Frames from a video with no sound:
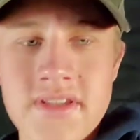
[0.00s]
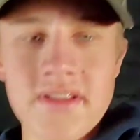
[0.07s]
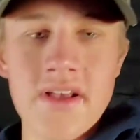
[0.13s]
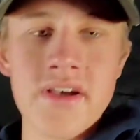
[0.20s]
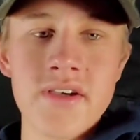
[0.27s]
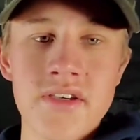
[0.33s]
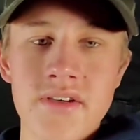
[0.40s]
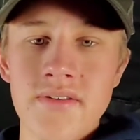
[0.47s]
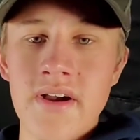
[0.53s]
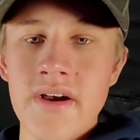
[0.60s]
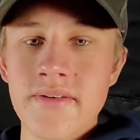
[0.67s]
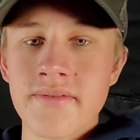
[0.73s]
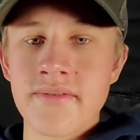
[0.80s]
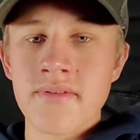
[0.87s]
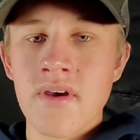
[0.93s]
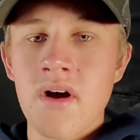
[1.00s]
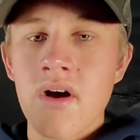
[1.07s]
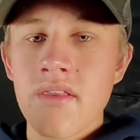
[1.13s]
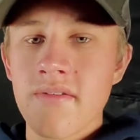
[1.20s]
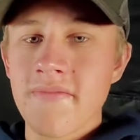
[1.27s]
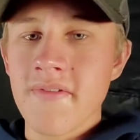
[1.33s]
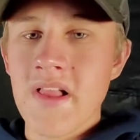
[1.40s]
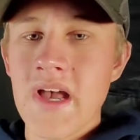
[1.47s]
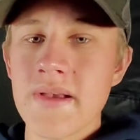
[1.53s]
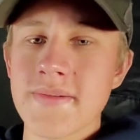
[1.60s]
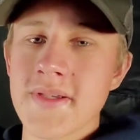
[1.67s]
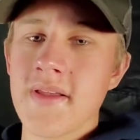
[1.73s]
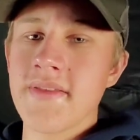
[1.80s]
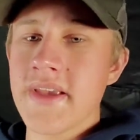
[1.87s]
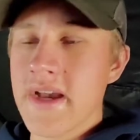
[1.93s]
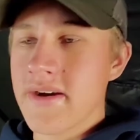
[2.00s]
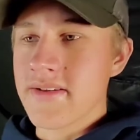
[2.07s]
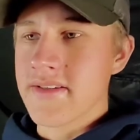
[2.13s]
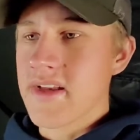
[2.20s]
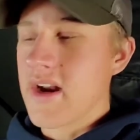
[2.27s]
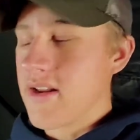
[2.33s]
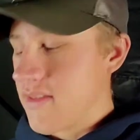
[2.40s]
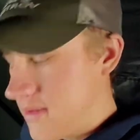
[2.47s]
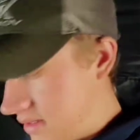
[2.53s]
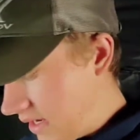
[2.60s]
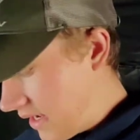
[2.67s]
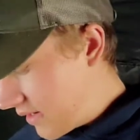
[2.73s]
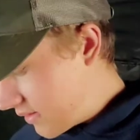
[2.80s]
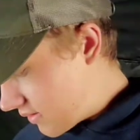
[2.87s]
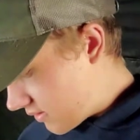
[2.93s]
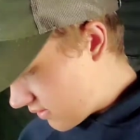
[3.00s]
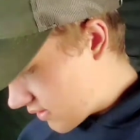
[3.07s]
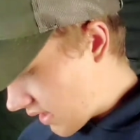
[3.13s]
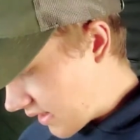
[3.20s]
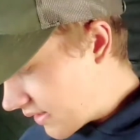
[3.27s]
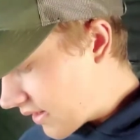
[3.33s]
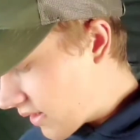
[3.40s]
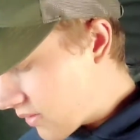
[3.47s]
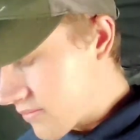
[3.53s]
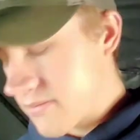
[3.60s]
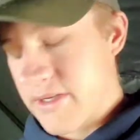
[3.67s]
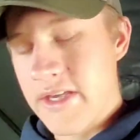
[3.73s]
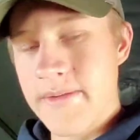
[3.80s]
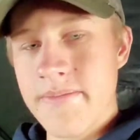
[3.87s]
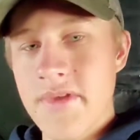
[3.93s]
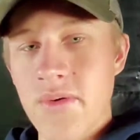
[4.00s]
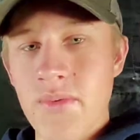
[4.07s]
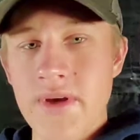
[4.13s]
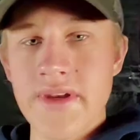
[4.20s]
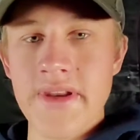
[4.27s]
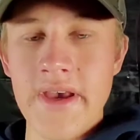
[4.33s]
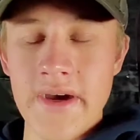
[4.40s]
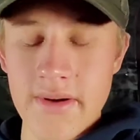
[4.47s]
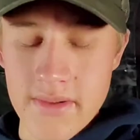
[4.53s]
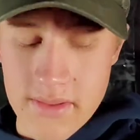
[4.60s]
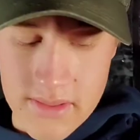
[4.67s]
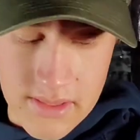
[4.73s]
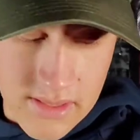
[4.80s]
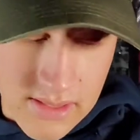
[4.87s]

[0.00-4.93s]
slush around all the flaps on the outside of the tent, try and help keep the wind out.